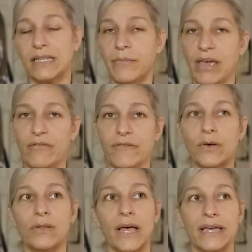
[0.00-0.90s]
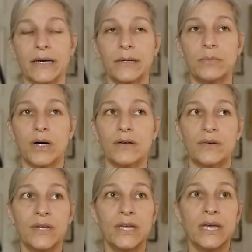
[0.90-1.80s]
They may feel like
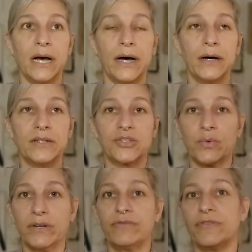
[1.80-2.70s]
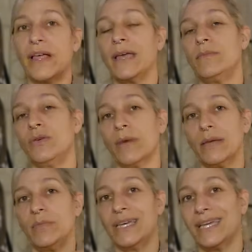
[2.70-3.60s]
a twin flame. You
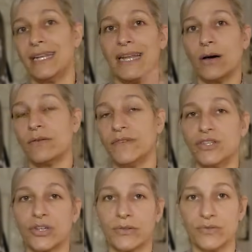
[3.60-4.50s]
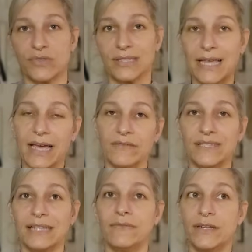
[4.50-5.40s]
might be in and out of each other's
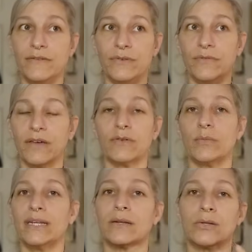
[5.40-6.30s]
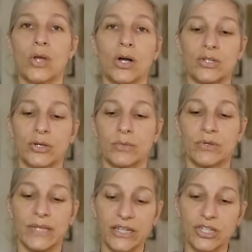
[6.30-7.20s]
lives, even if you've never been in a long-term
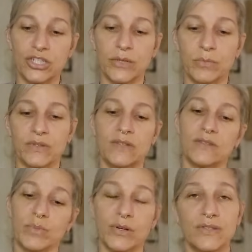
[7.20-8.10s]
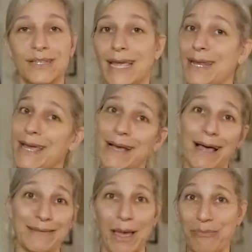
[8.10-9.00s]
relationship with this person. And they
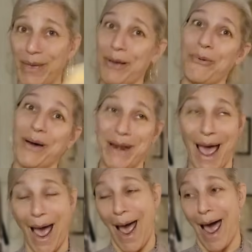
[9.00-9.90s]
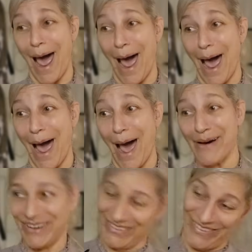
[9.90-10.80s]
got that big
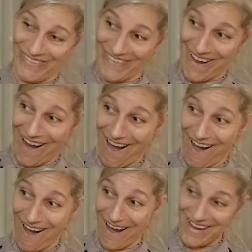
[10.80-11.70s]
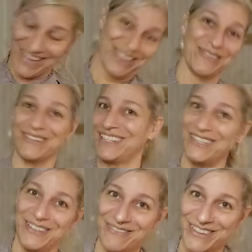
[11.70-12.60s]
one out.
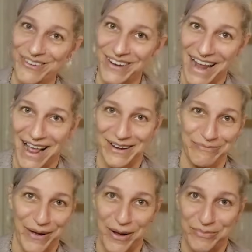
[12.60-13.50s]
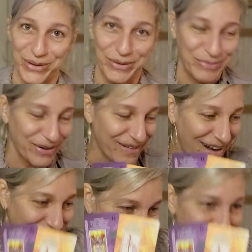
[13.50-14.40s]
Okay. You knew it had to pop up. All
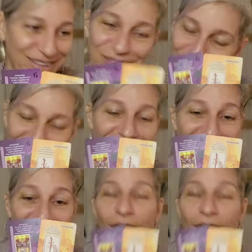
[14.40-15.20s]
right. Okay.